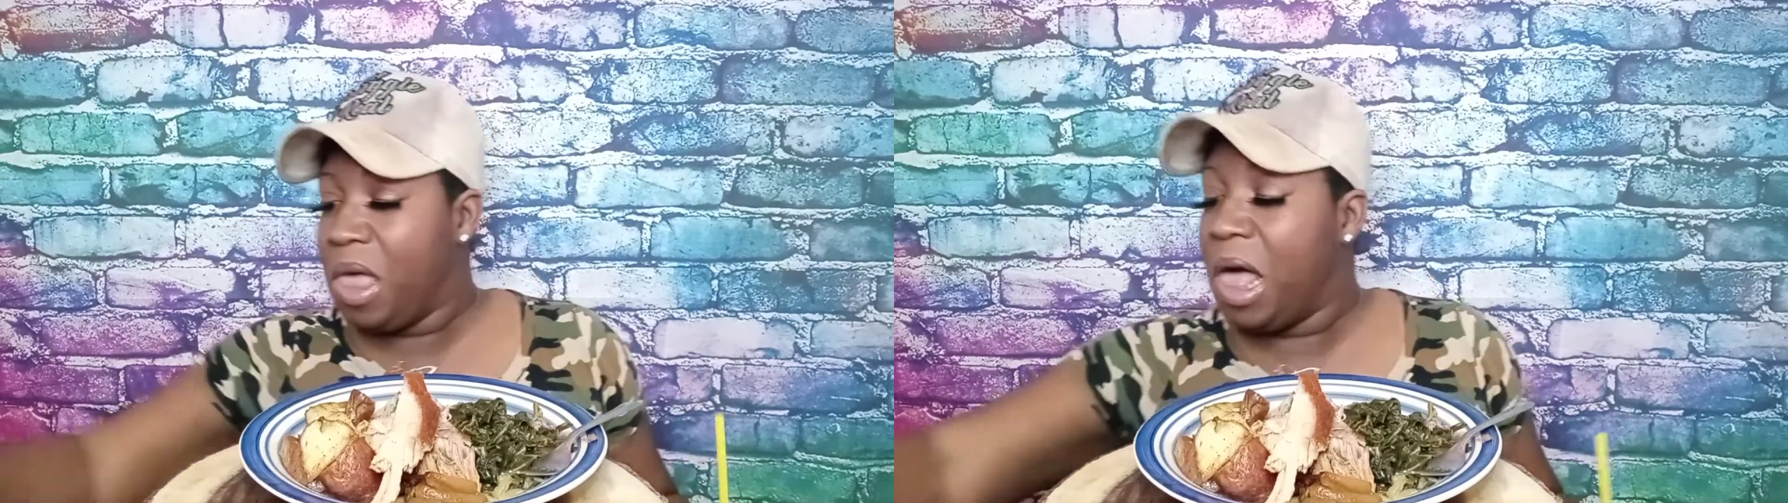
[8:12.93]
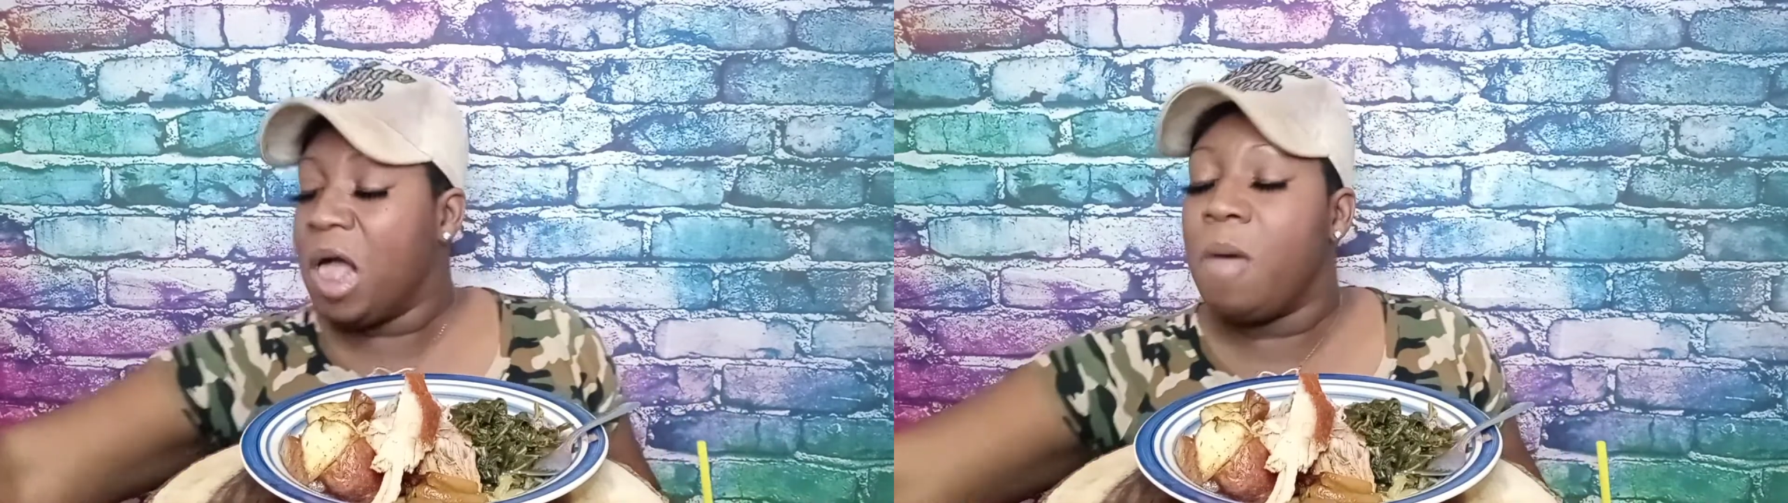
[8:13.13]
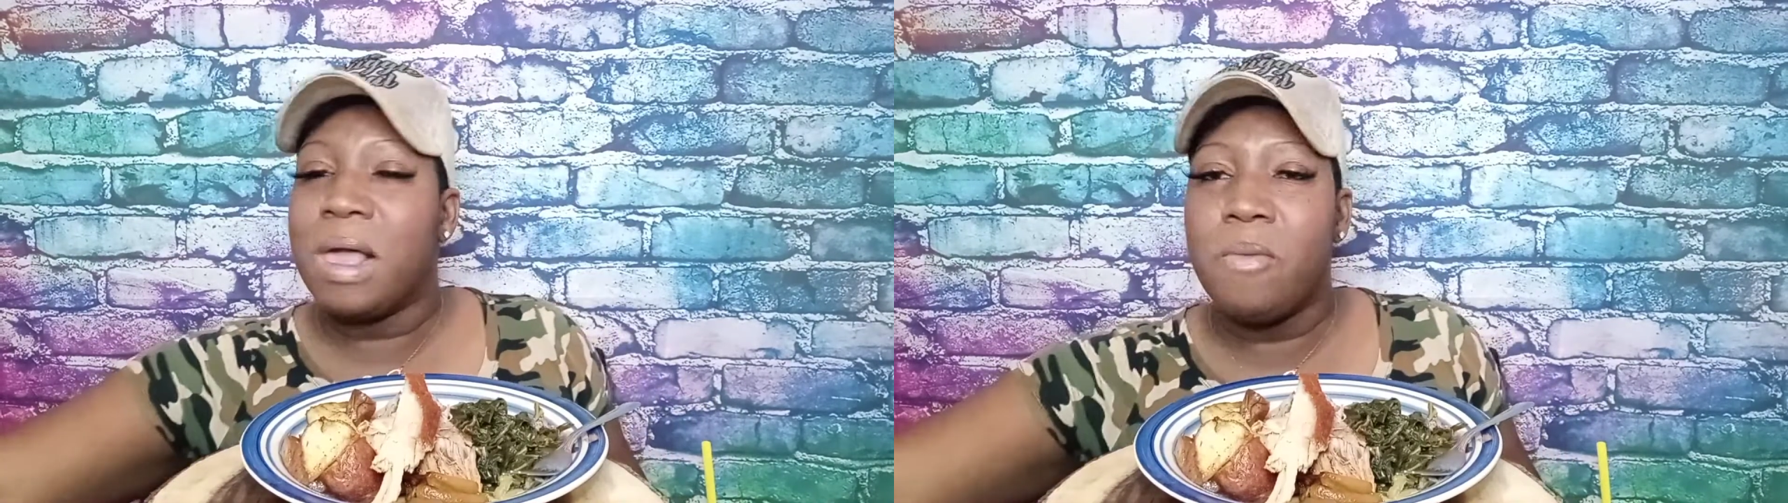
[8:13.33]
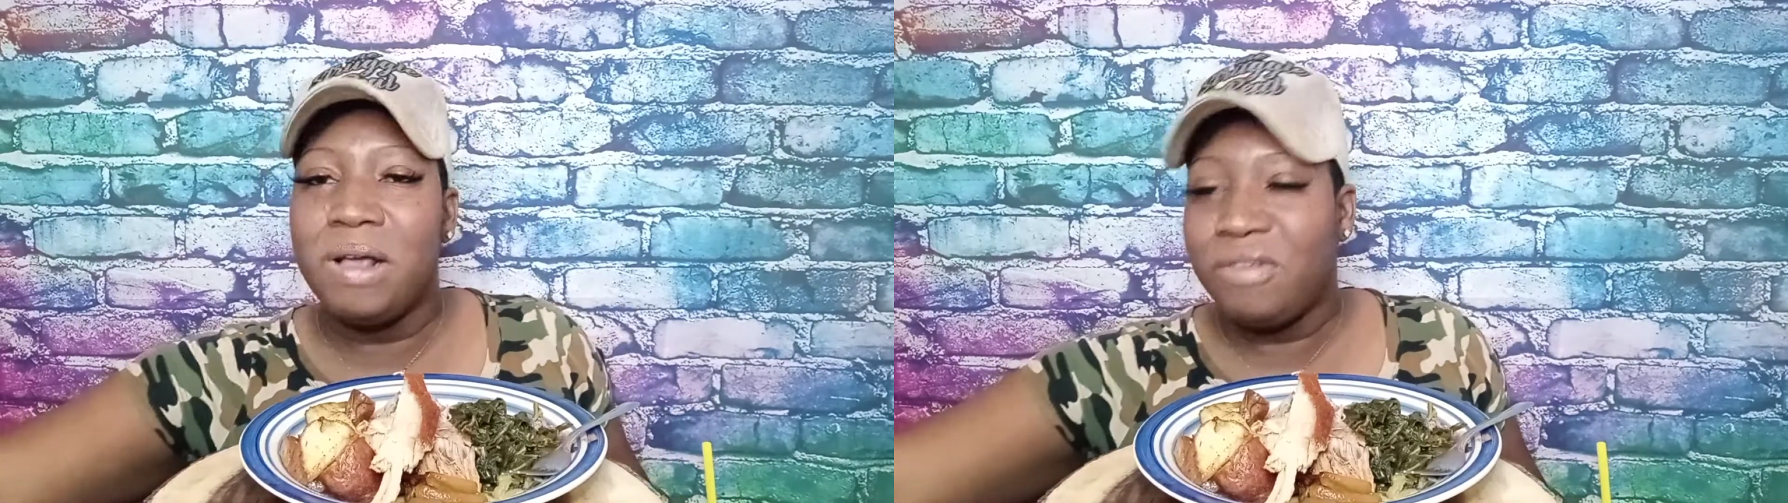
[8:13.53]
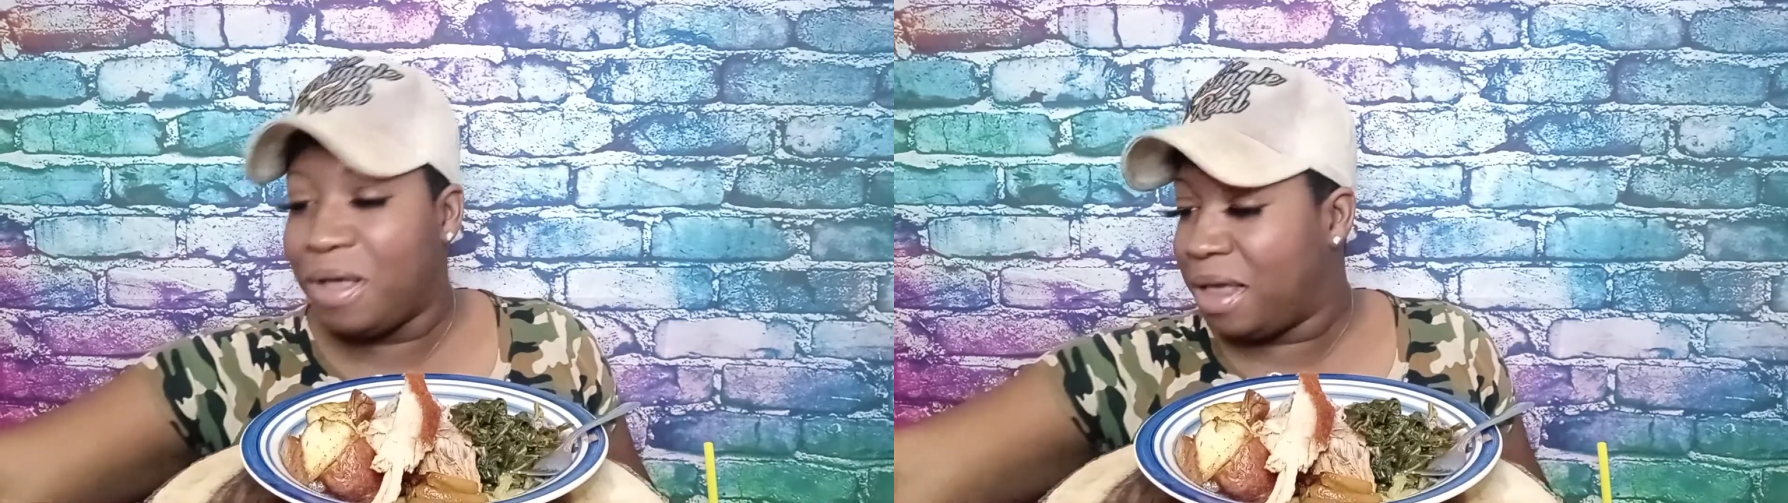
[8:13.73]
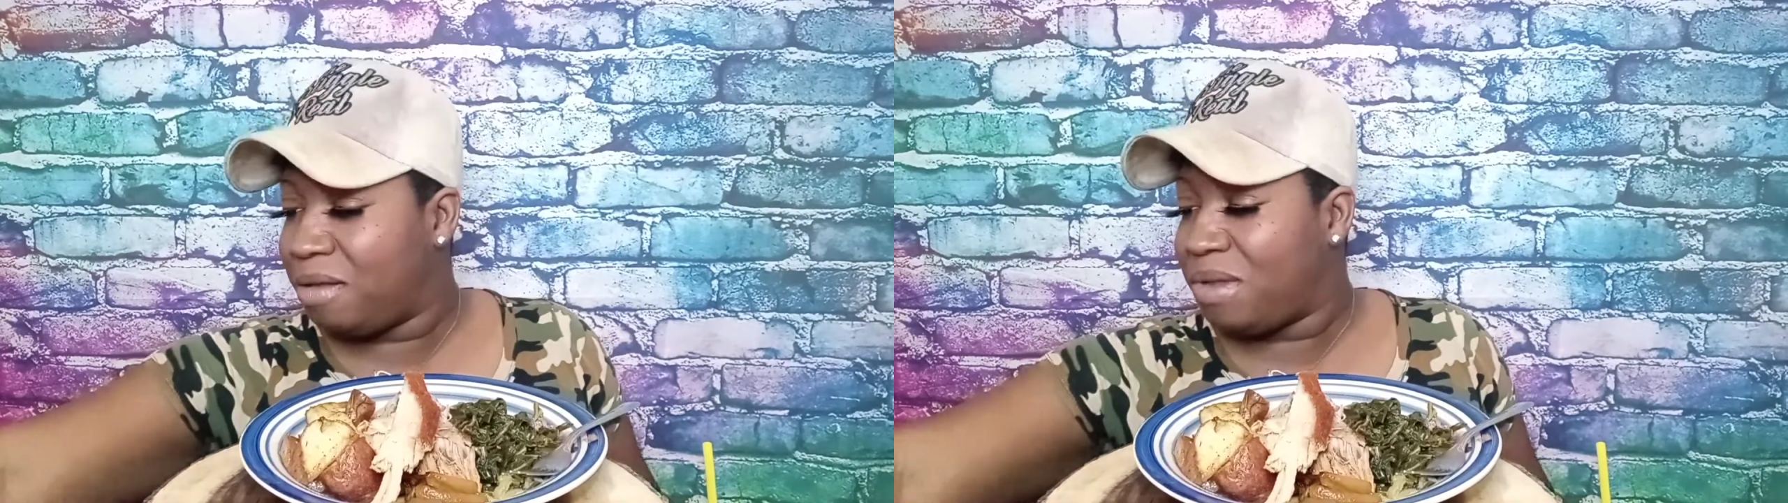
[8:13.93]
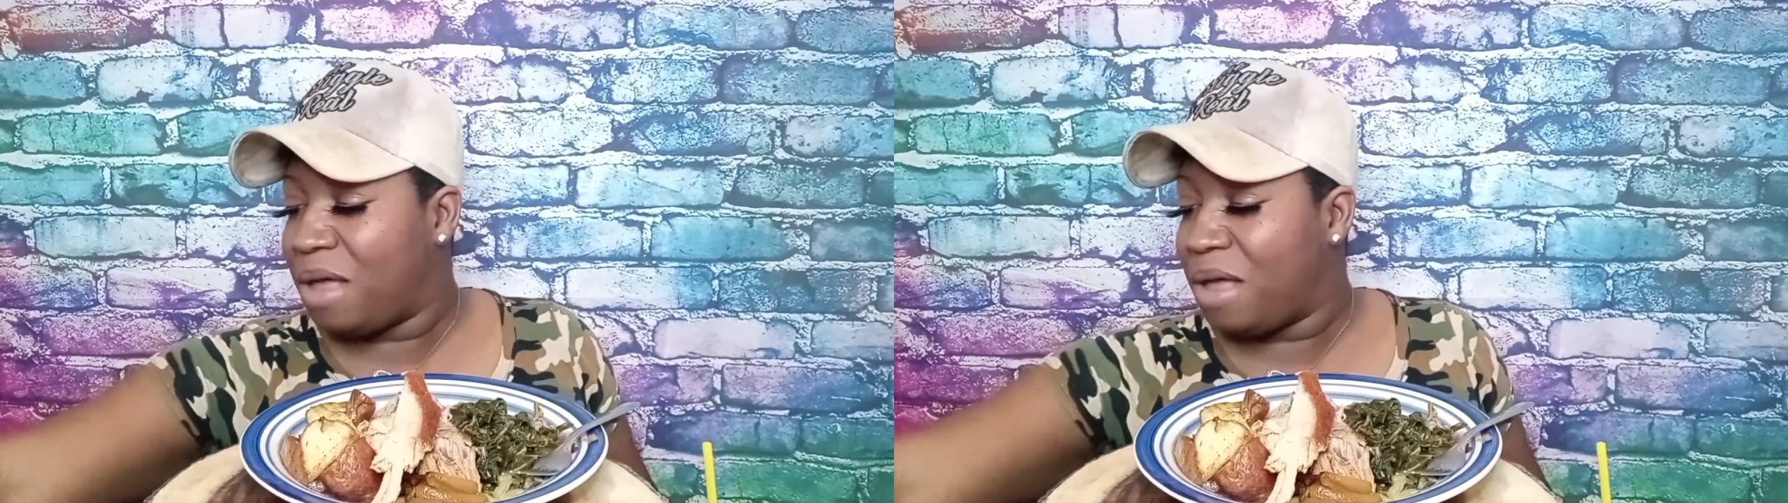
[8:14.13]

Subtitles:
I go back and watch the edit,